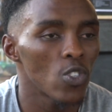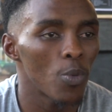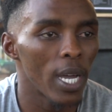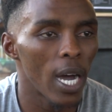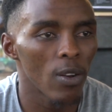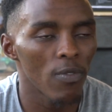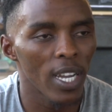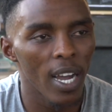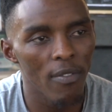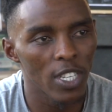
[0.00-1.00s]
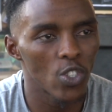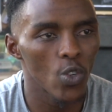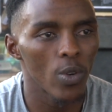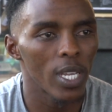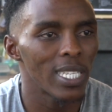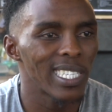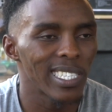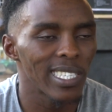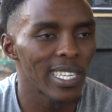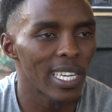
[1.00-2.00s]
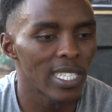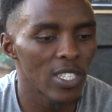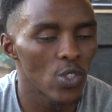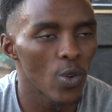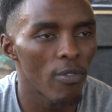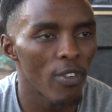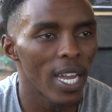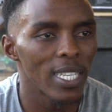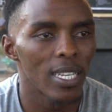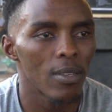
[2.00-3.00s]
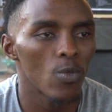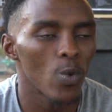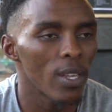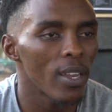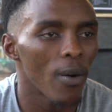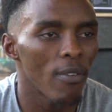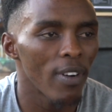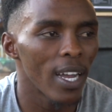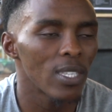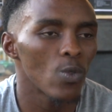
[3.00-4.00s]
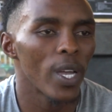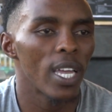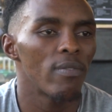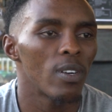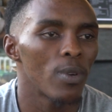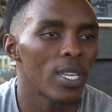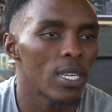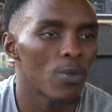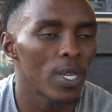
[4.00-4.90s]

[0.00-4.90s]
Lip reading: to be out of the comfort zone and just get into a fight and win our fights wherever we